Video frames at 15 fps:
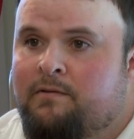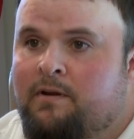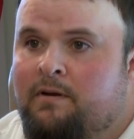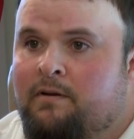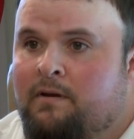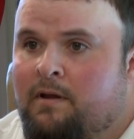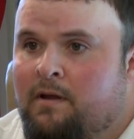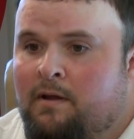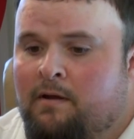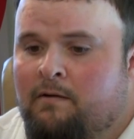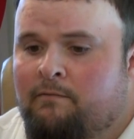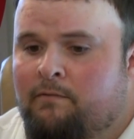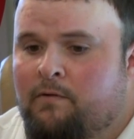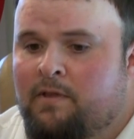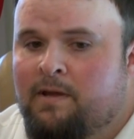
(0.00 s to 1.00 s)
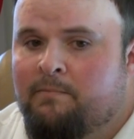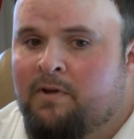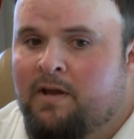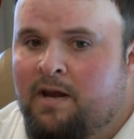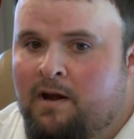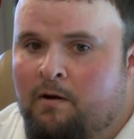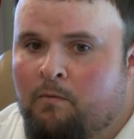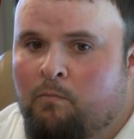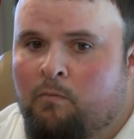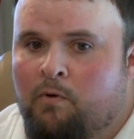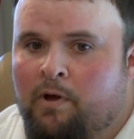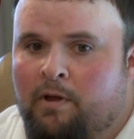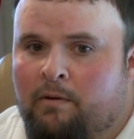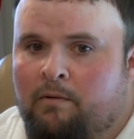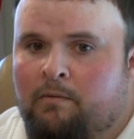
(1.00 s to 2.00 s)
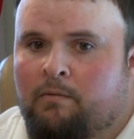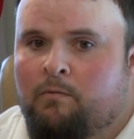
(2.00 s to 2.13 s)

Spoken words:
and for them to hear what